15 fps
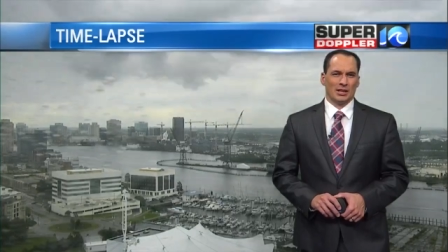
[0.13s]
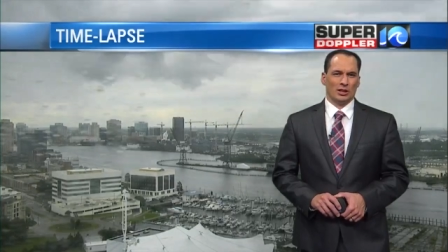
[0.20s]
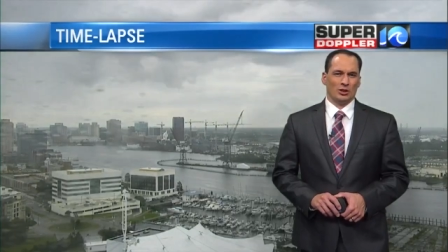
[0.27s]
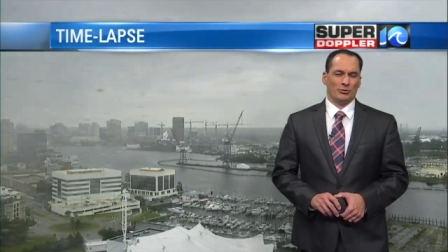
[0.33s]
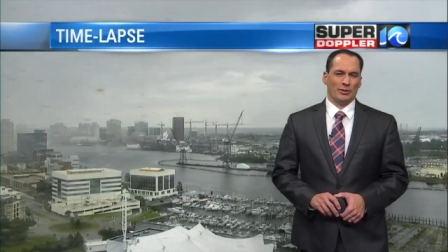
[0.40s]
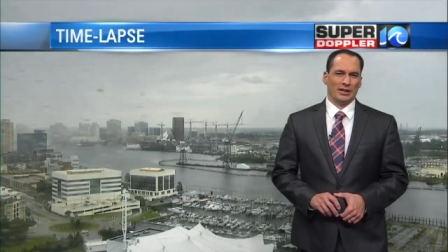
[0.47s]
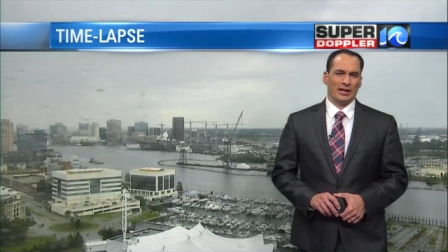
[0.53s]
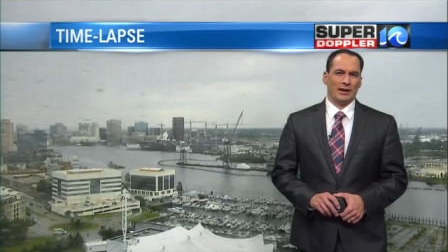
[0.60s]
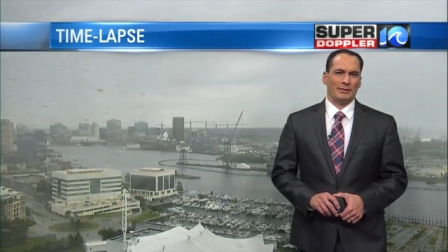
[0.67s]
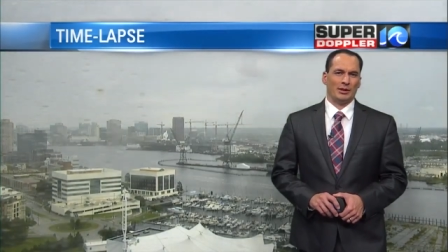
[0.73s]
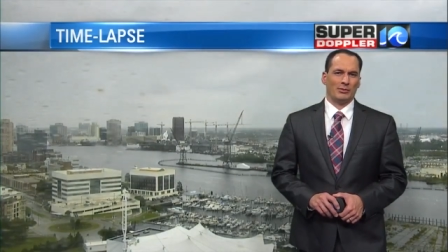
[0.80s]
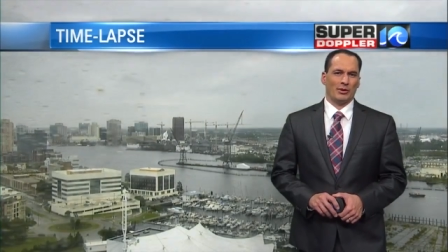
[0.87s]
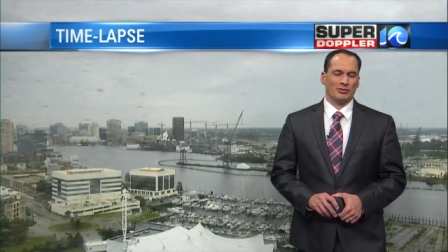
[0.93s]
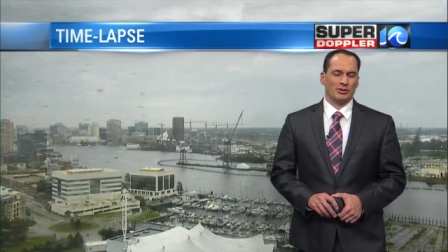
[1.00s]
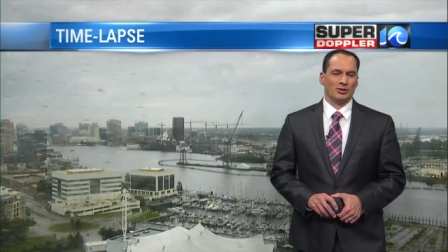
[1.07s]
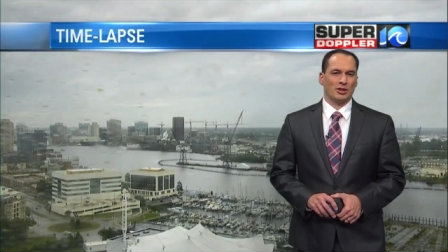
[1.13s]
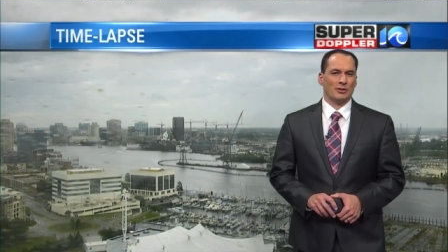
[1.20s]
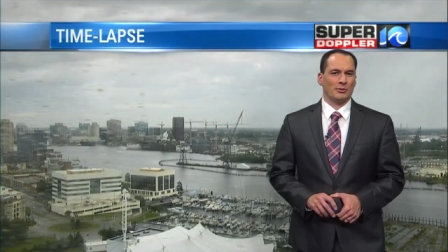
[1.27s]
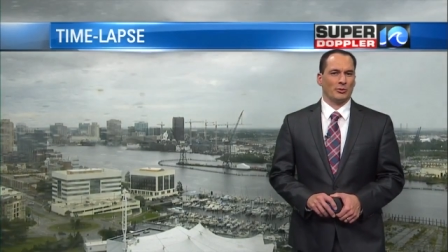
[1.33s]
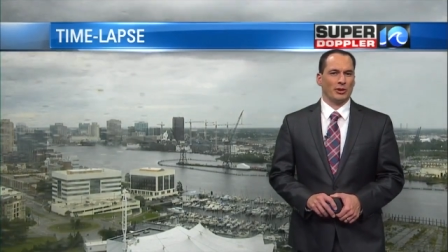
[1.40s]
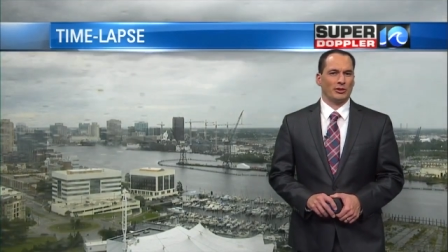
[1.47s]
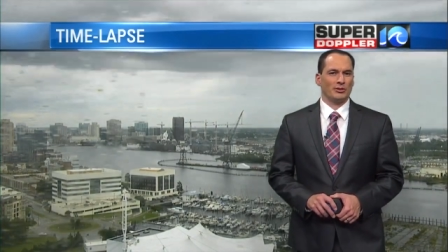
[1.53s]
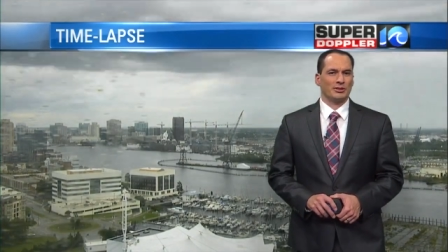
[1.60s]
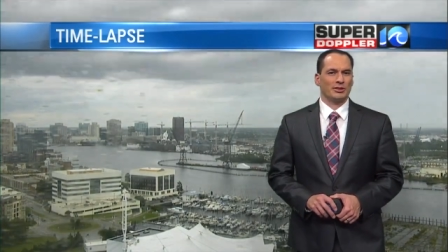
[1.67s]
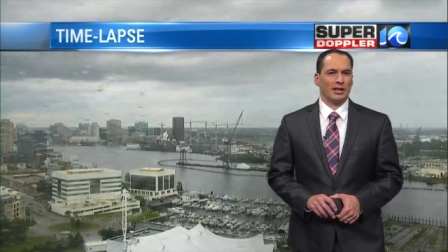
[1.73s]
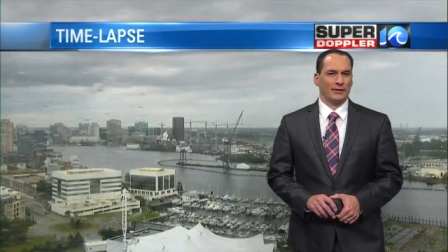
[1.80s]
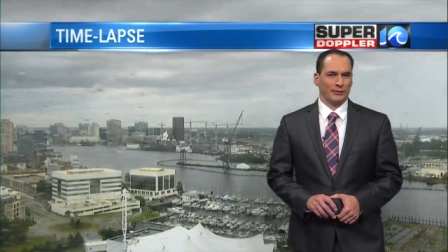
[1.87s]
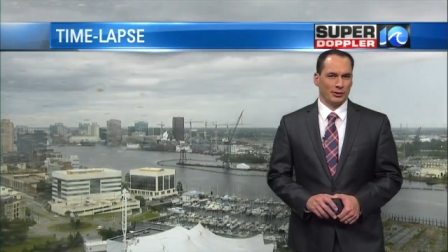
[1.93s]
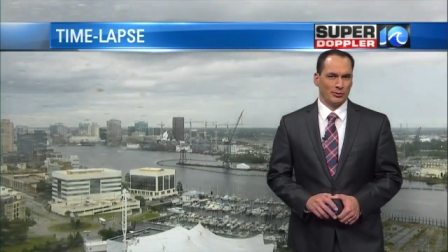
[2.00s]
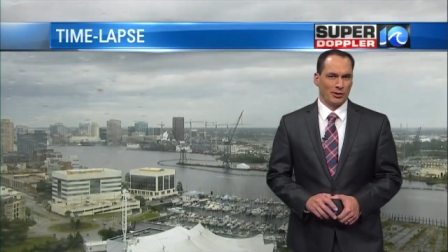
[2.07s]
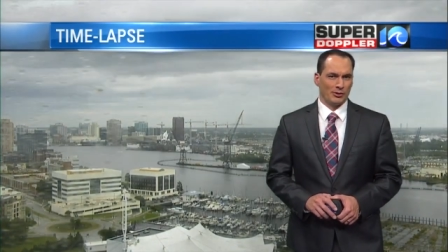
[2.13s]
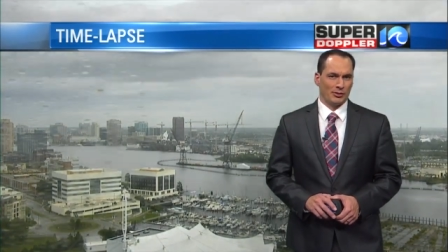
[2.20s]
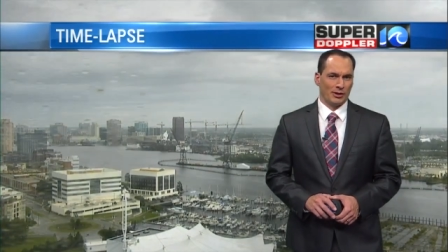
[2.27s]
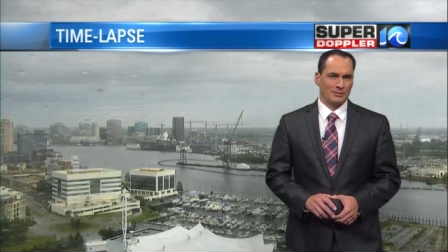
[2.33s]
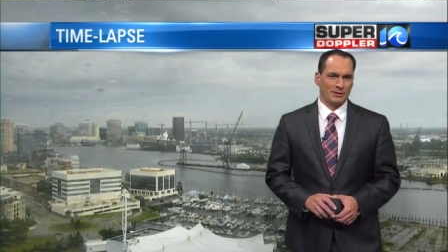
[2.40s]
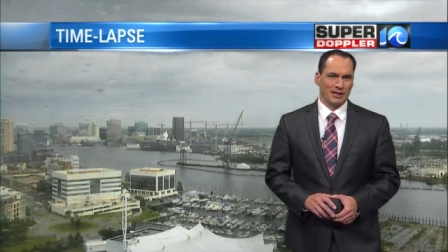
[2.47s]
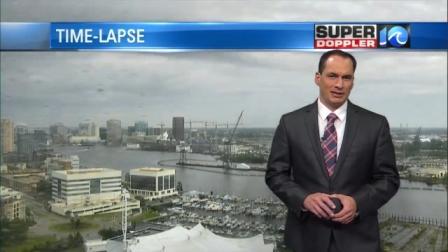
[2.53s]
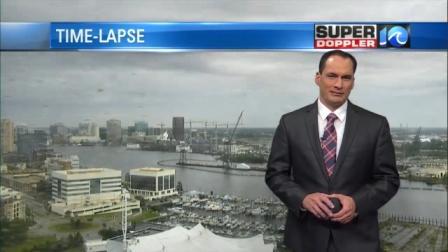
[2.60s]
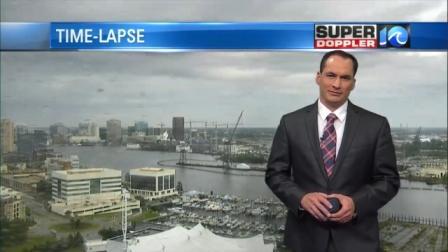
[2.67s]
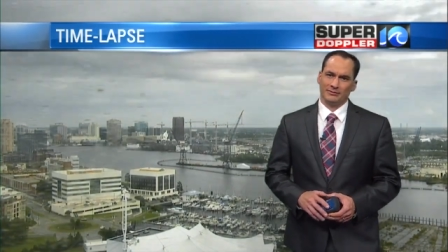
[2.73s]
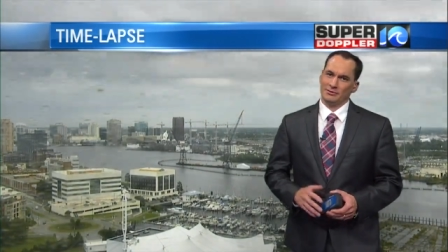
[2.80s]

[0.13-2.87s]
Hello, everybody. I'm meteorologist Jeremy Wheeler. It's time for the weather update.